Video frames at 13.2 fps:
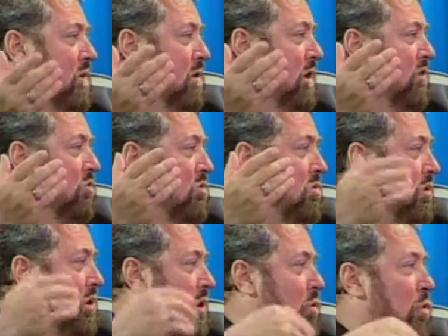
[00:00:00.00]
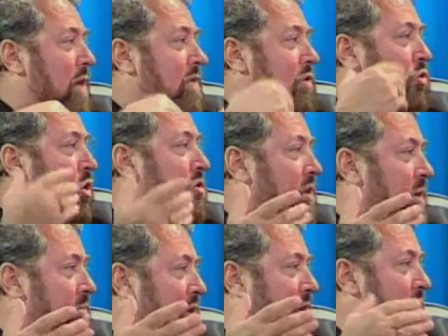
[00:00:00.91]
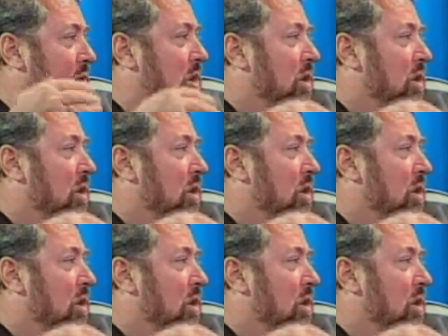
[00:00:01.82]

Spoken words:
things which we haven't cooked up yet,